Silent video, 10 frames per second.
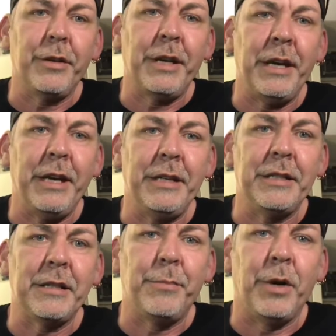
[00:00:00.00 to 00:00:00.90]

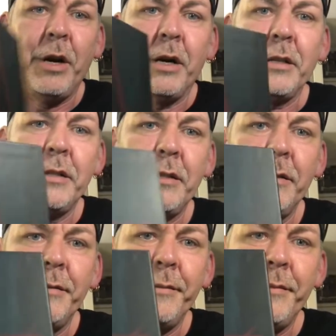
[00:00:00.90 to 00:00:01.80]
cased box.
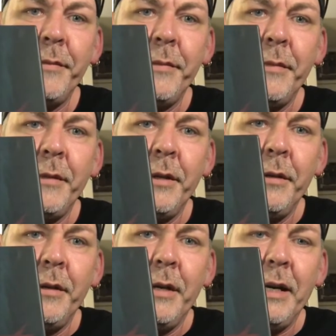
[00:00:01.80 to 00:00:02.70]

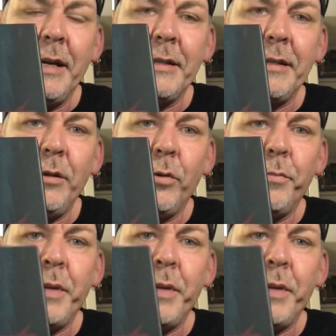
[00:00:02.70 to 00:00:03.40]
Has the old